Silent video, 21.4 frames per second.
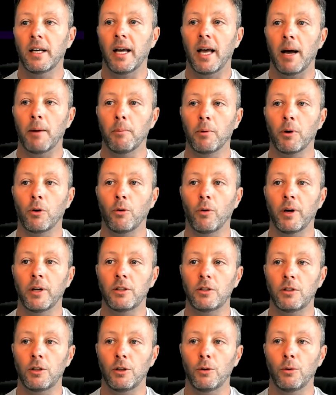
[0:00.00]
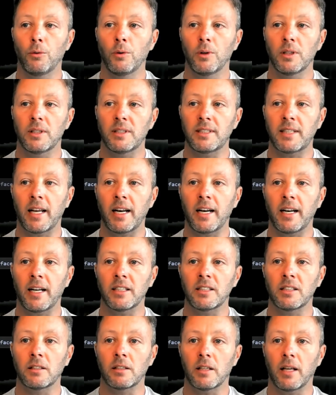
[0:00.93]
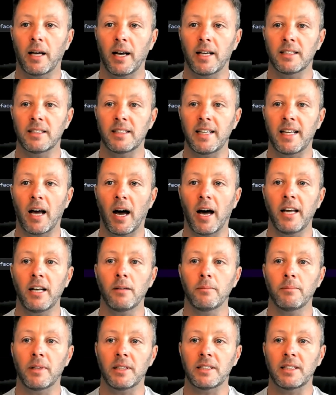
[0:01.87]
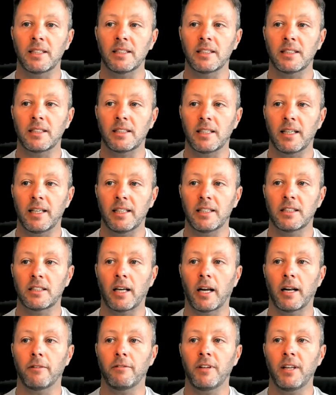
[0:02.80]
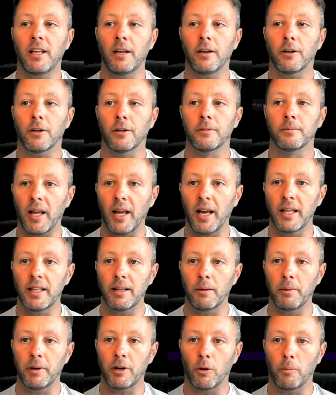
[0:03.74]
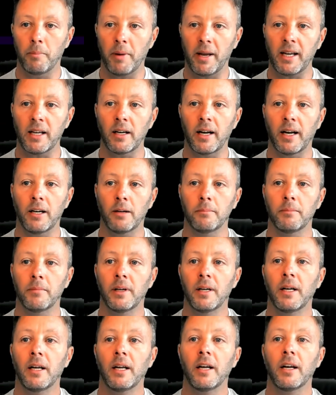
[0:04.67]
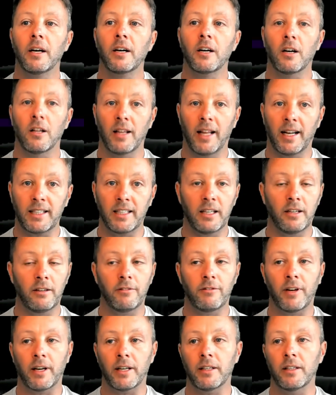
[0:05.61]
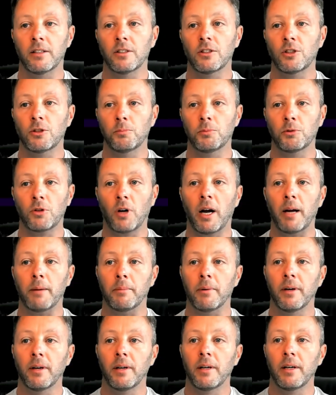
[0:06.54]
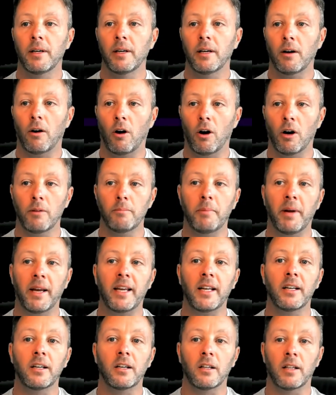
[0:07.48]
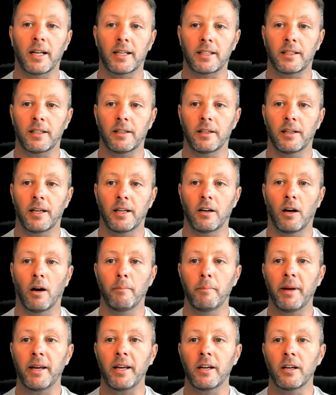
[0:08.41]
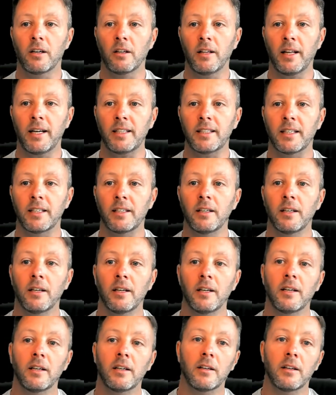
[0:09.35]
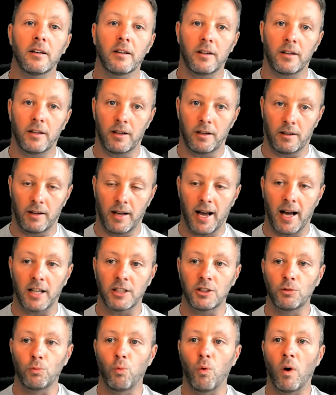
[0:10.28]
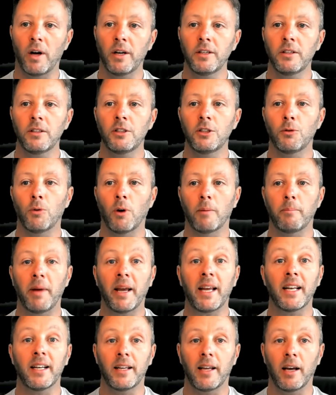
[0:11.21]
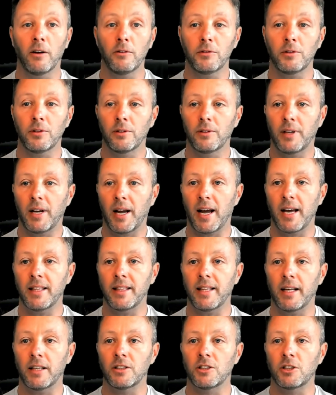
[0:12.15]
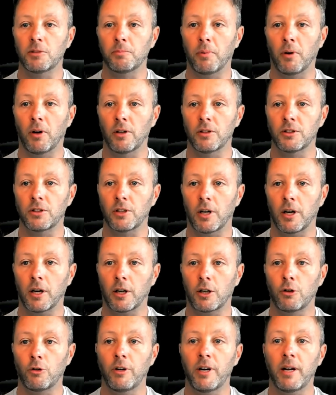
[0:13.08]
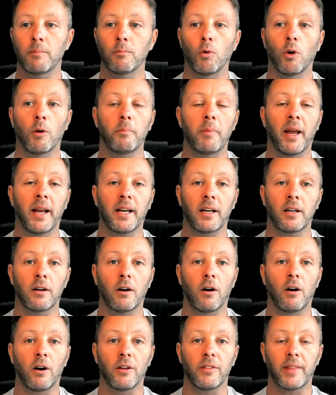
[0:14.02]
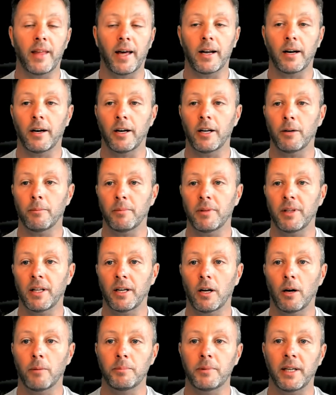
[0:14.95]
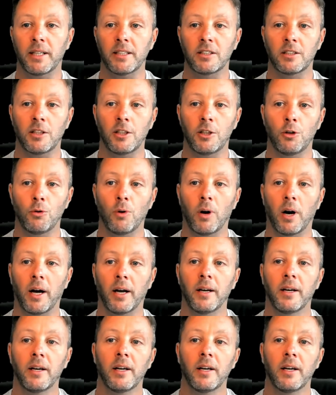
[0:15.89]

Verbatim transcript: And we're going to set it as, as the item that's in, inside of here. And then we go bacon item, collected event, subscribe on bacon collected. And on bacon collected uh, adds one to our bacon count and then spawns a uh, create more bacon on that item and then updates the UI.